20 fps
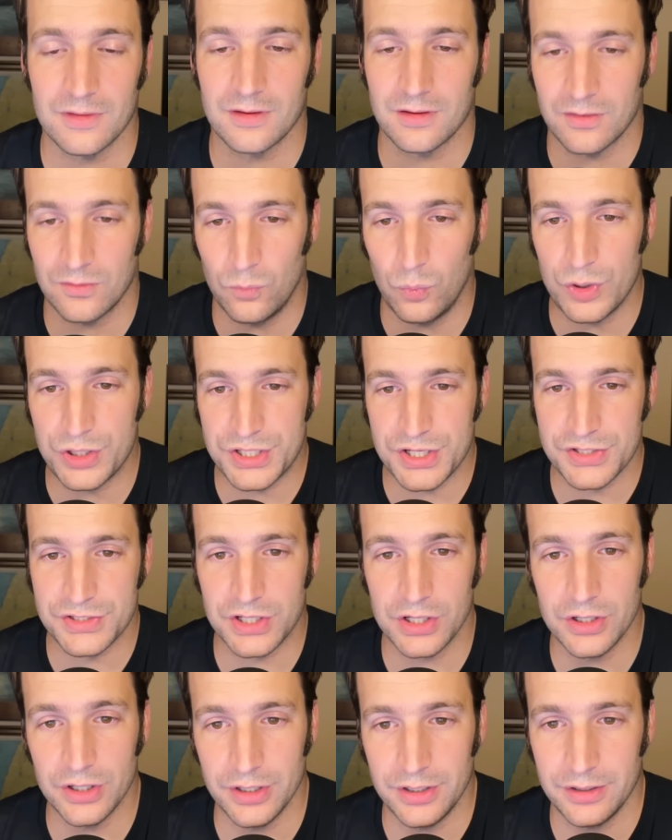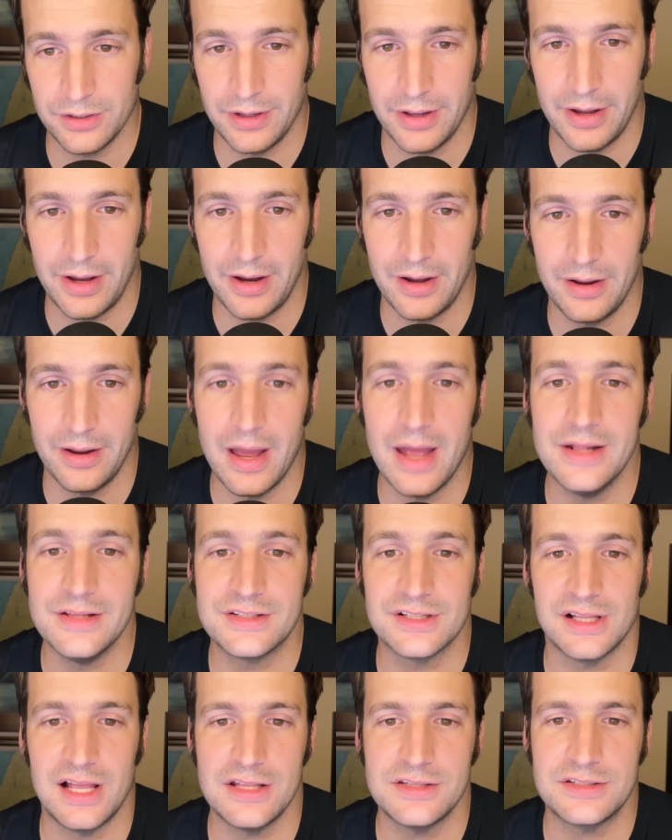which is good. And
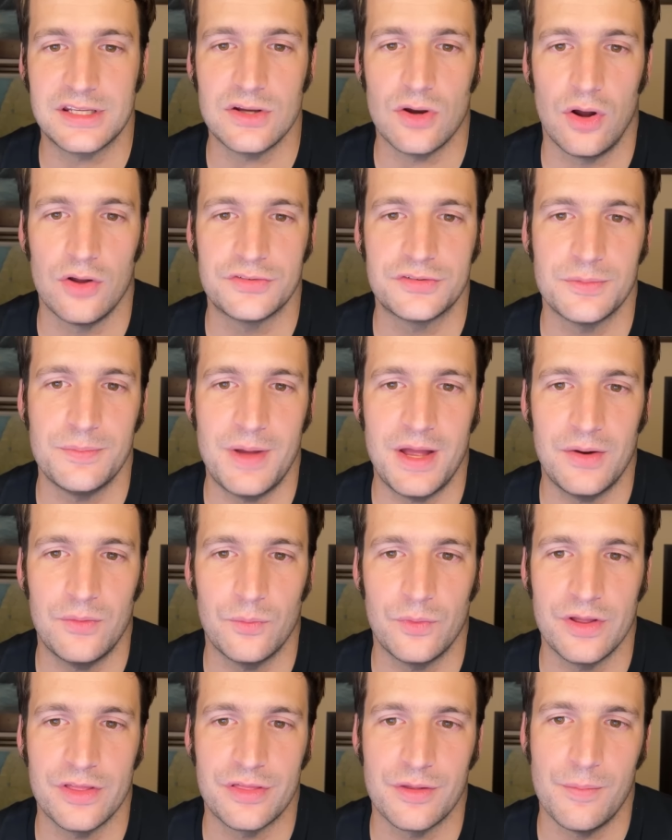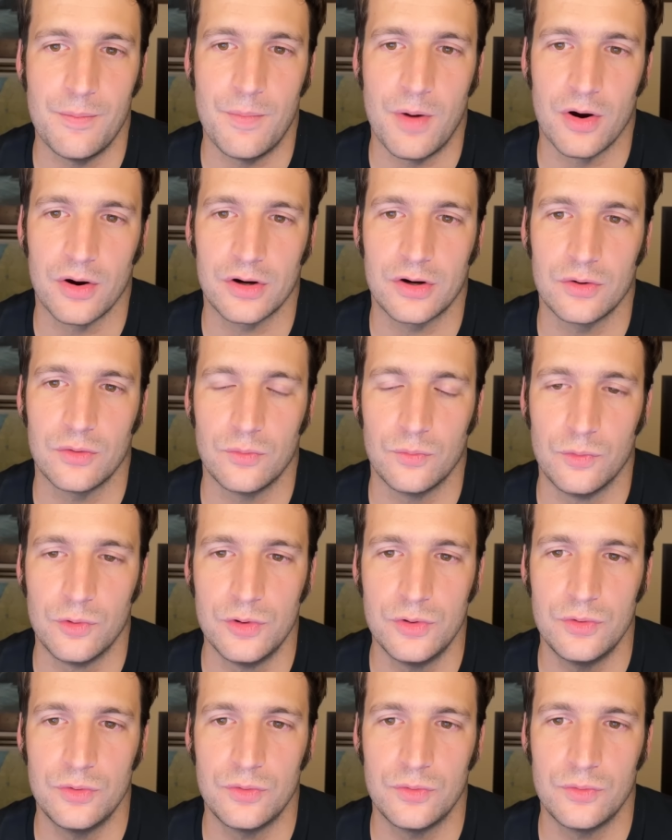Zelensky also met with Mark
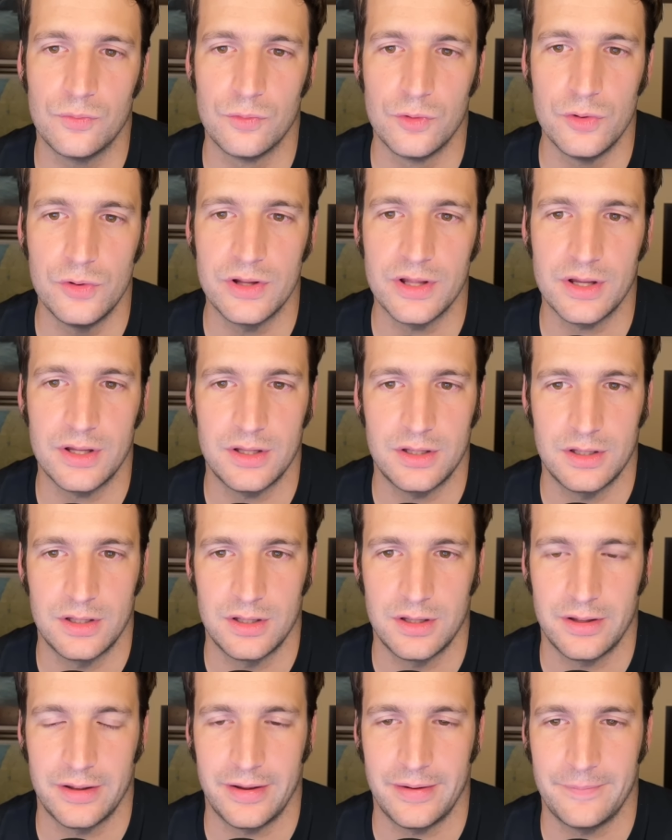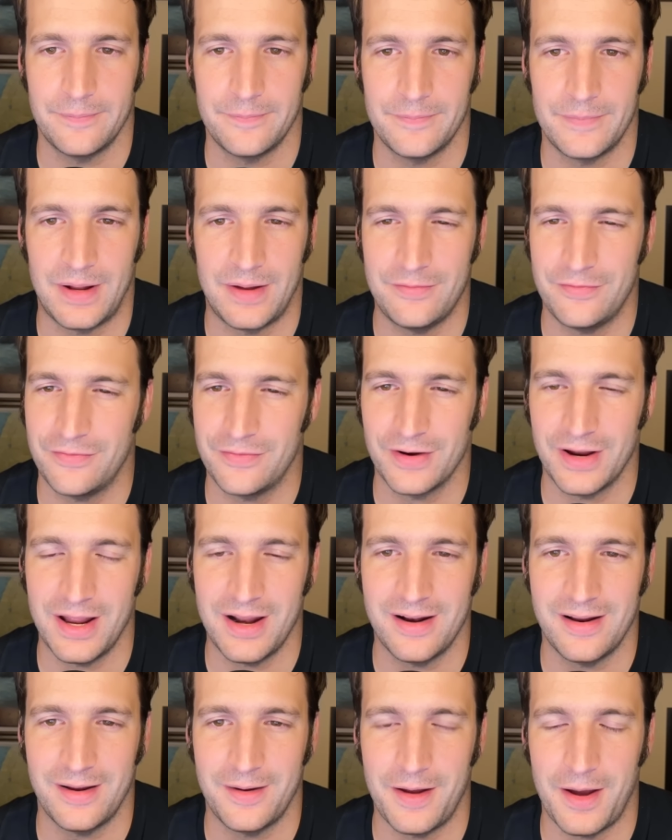Rutte. I
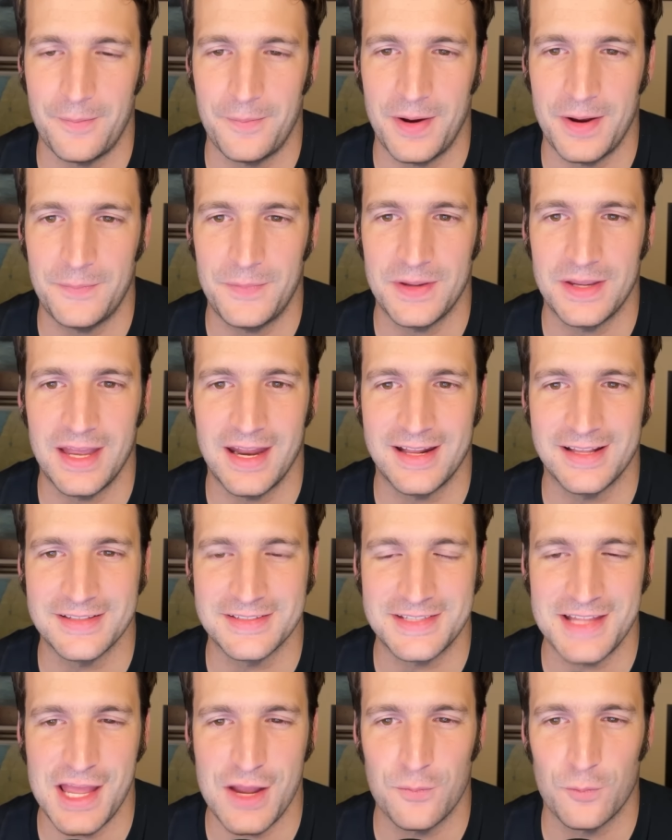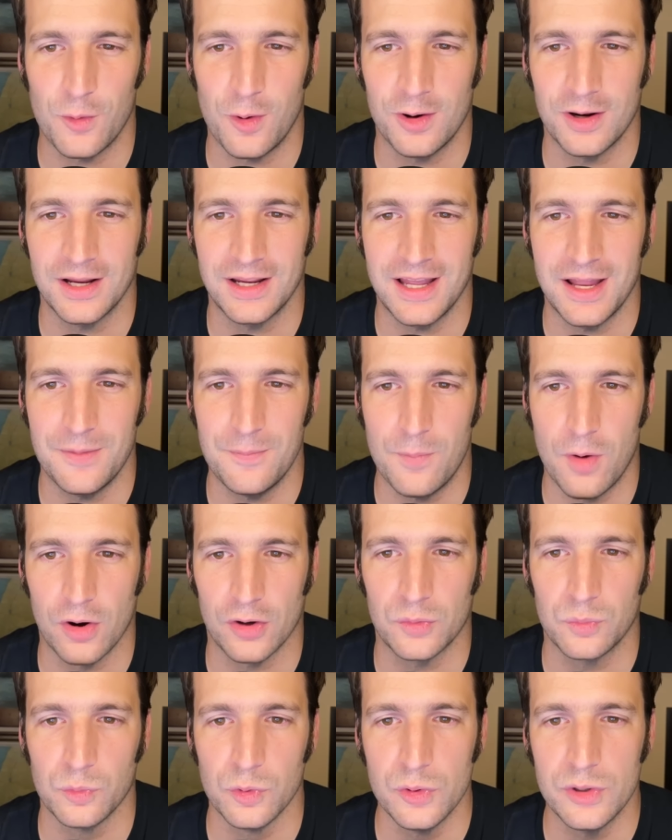forget, I might be getting his name wrong again.
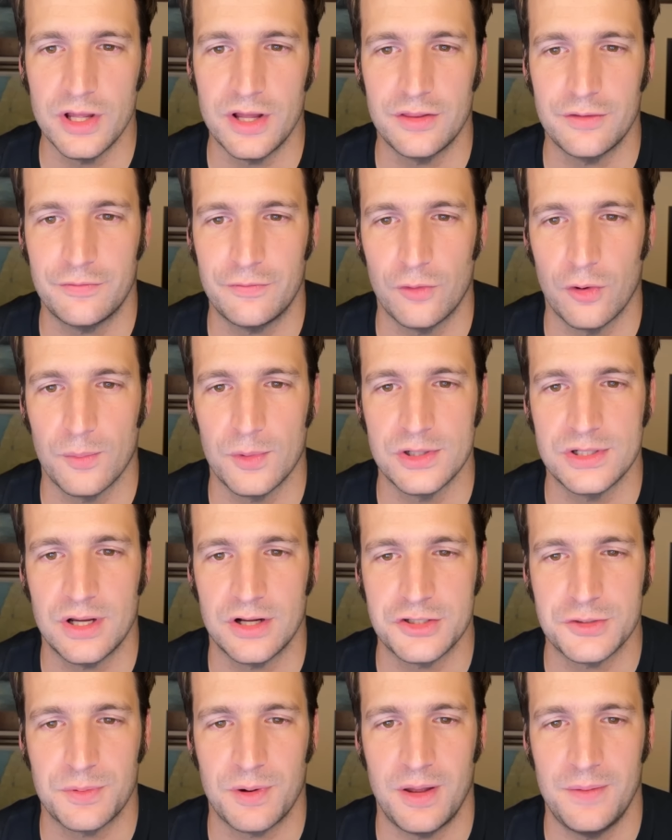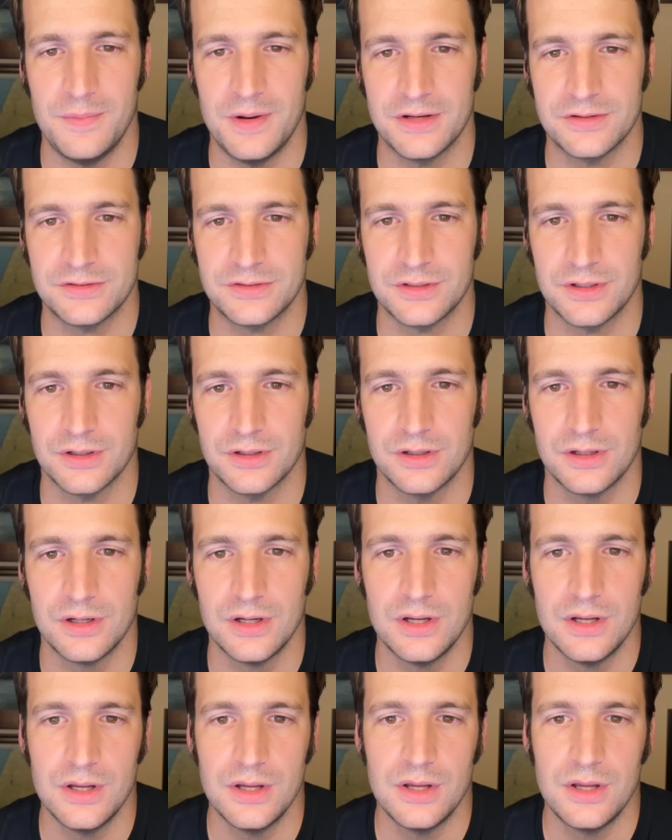Mark Rutte, the former Dutch prime minister,
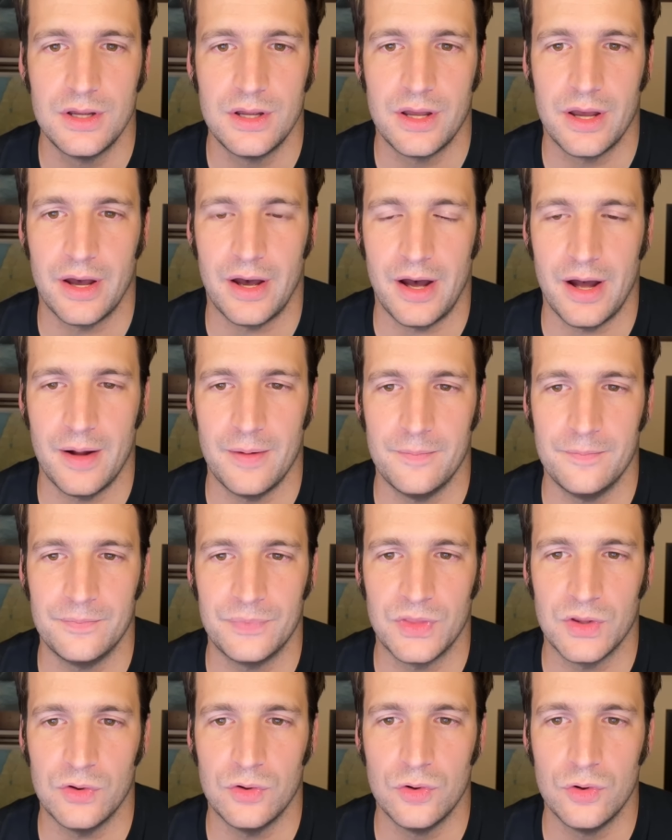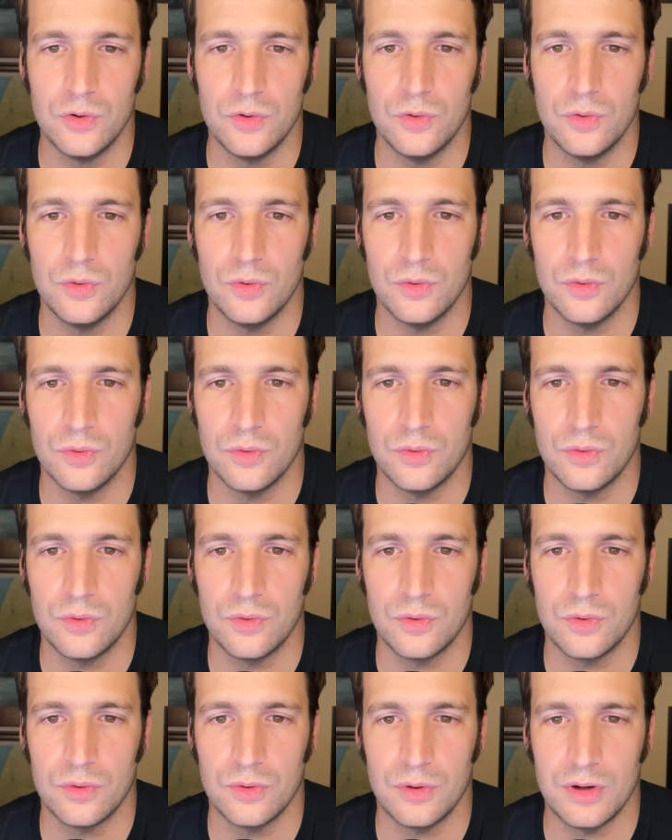who
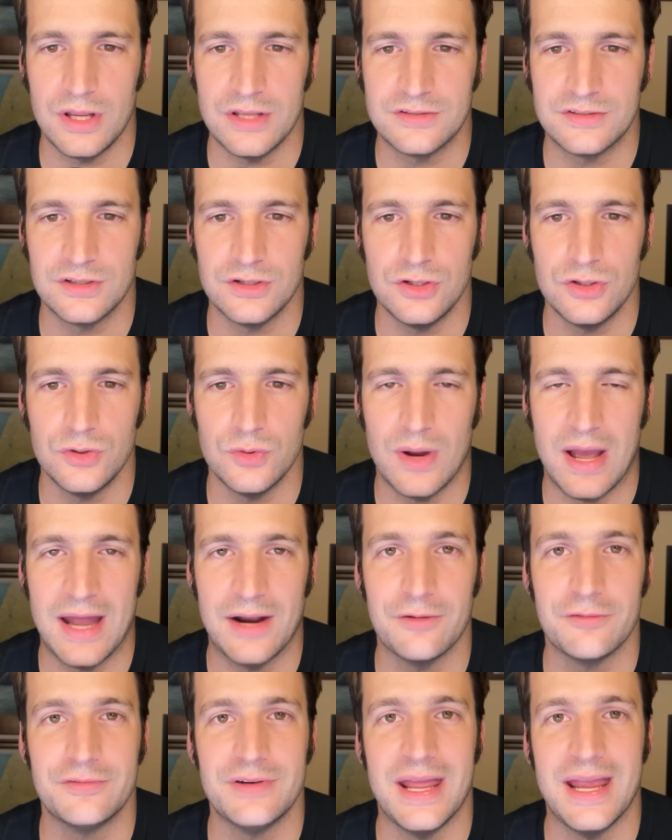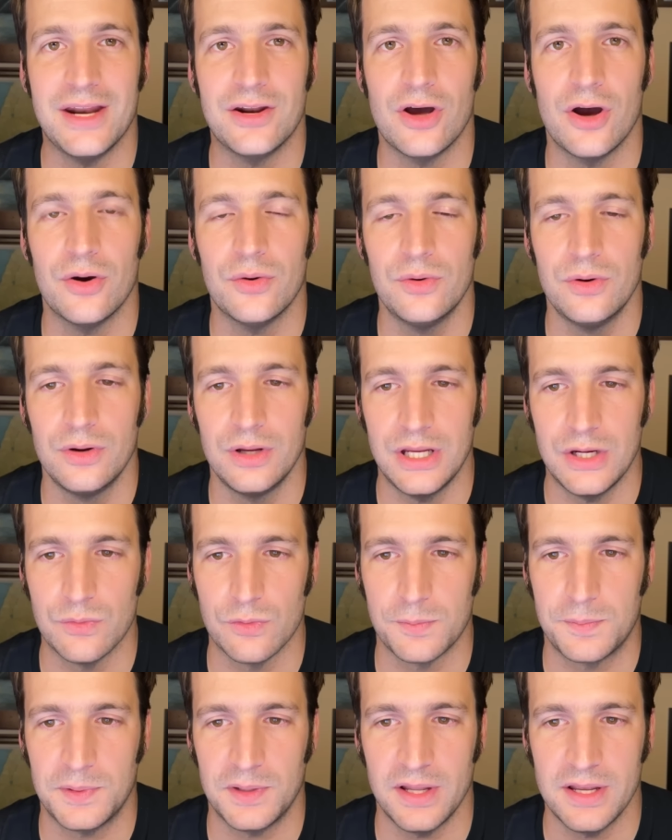is the new head of NATO. He
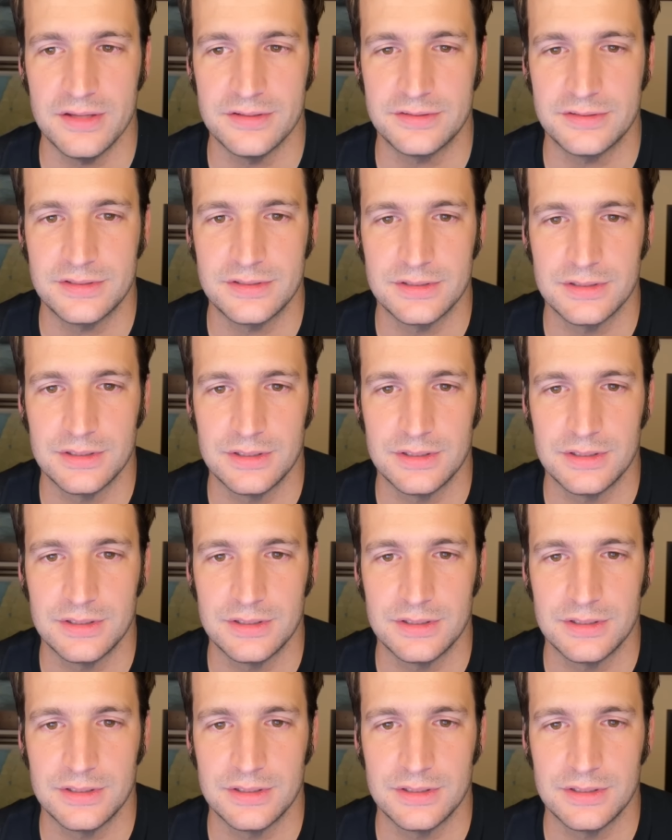replaced...